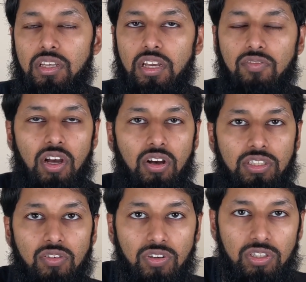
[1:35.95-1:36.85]
If they
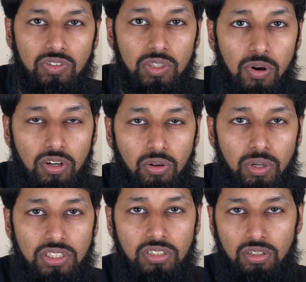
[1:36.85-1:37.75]
ask you for a 3-marker
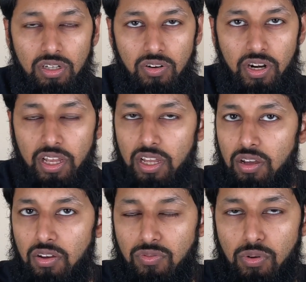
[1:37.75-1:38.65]
question, you're going to write
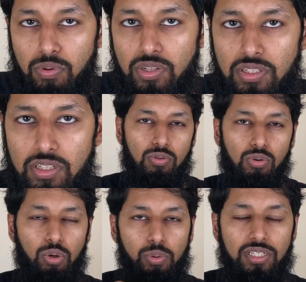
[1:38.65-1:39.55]
4 points.
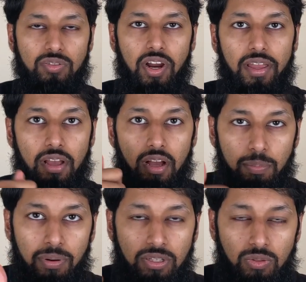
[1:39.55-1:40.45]
Always write
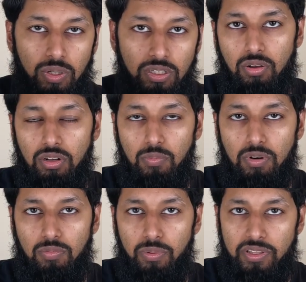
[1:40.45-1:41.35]
plus one number
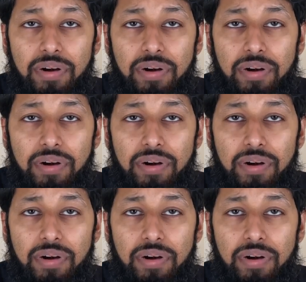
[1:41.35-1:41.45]
of points.